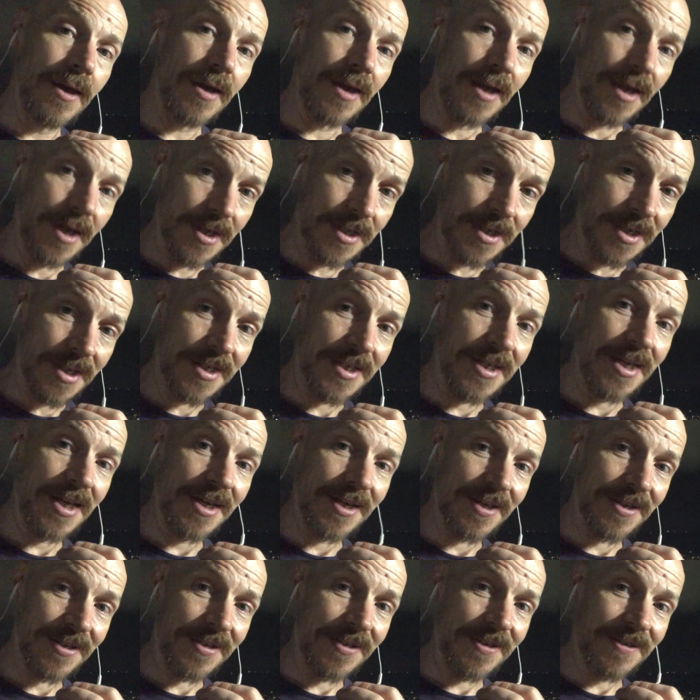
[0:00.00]
is a
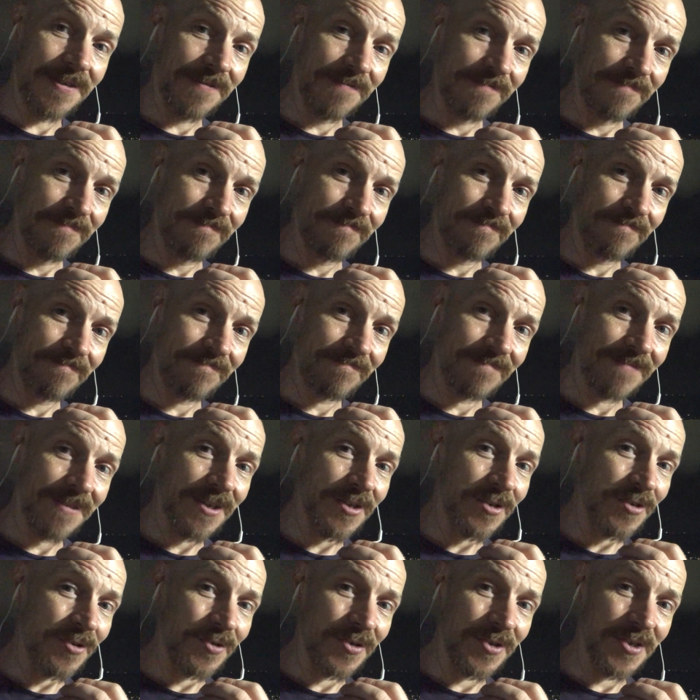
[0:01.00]
test.
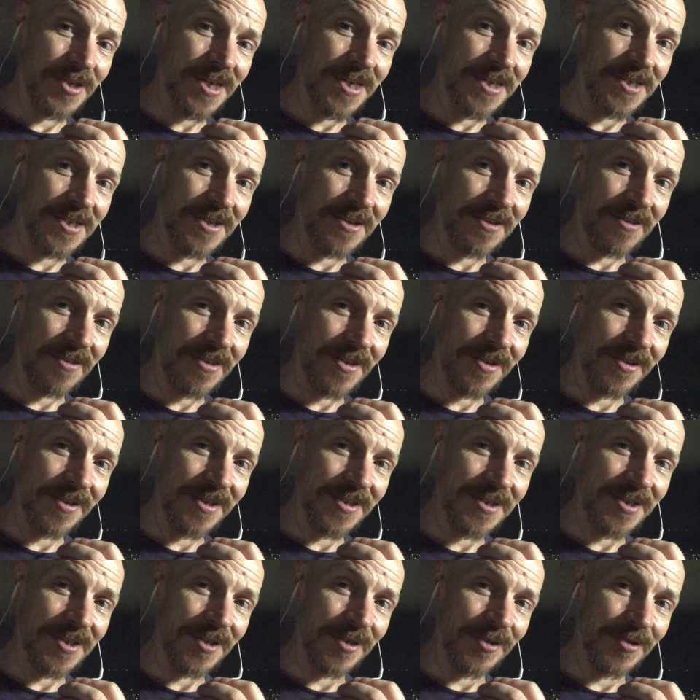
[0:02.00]
That's not as easy
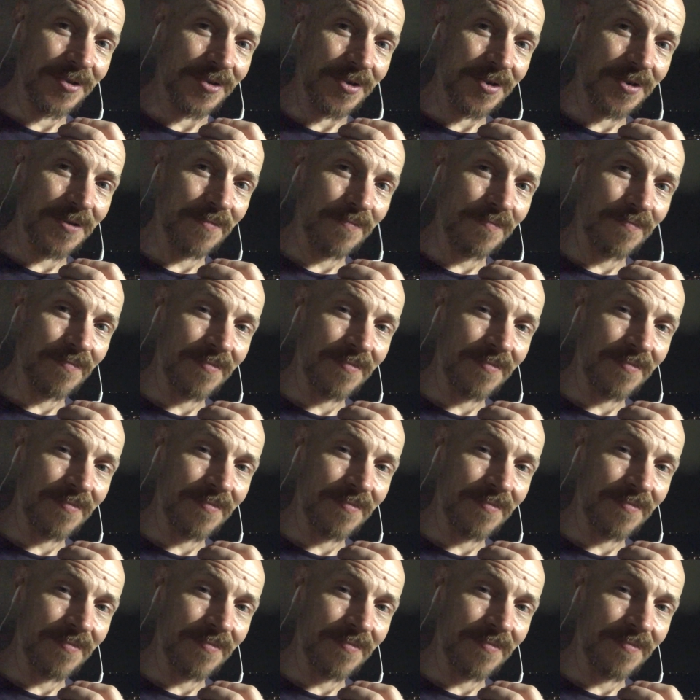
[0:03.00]
as it looks.